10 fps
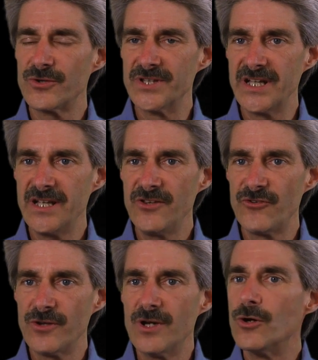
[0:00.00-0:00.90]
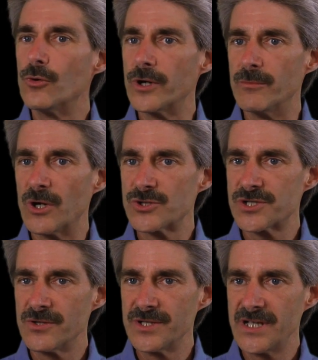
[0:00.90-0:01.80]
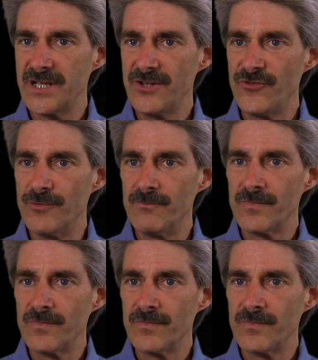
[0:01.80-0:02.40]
needs or emotional needs,